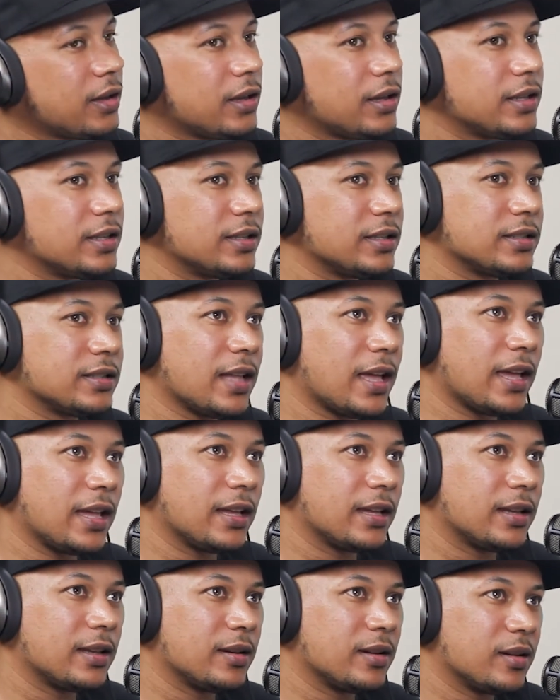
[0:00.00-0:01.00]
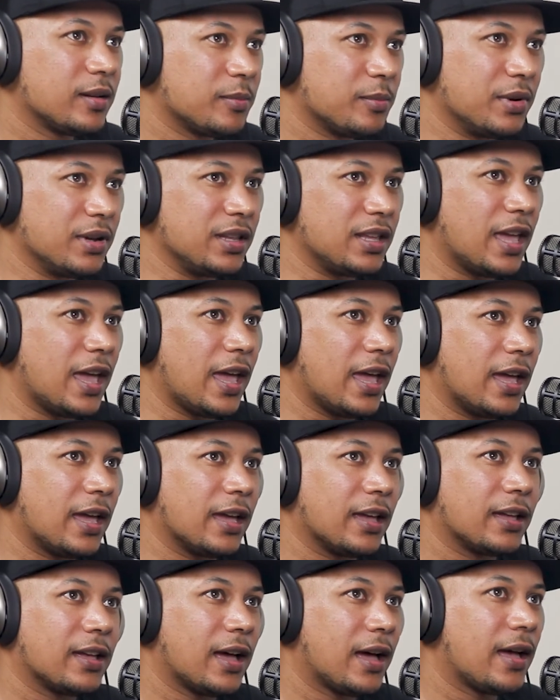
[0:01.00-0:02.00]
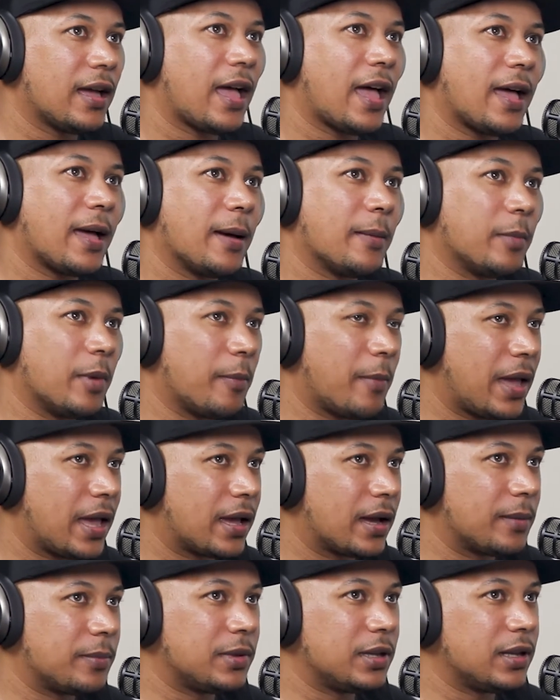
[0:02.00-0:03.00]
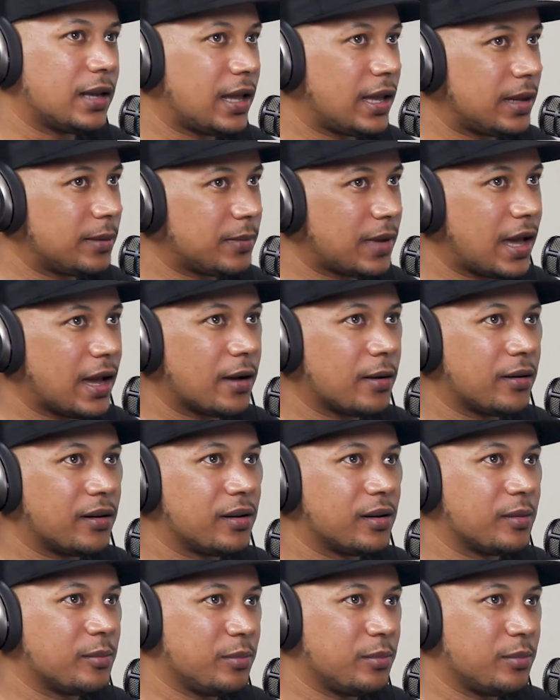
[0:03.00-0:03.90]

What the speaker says: It's like, but yeah, I'm going to make up the name now.